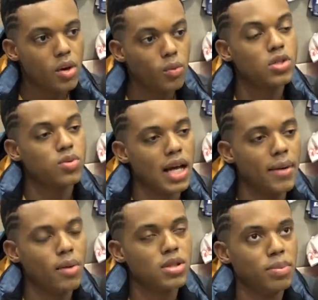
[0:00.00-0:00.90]
which was,
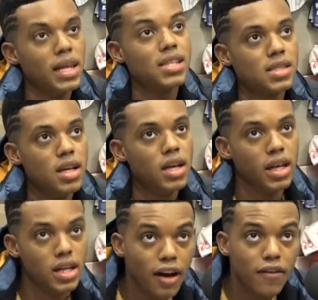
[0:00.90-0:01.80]
I, I was blessed
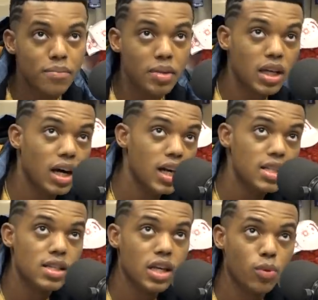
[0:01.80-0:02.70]
enough
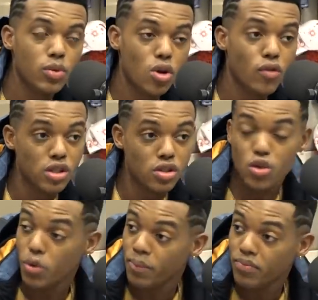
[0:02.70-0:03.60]
because it was over
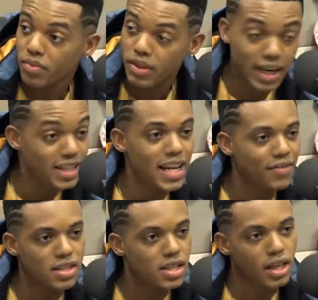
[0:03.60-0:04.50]
Zoom mm-hmm. that I didn't
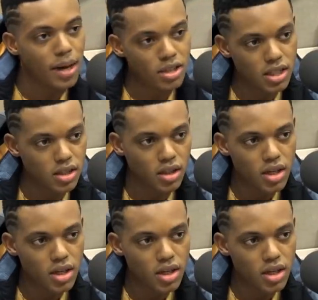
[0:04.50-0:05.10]
have to see the competition.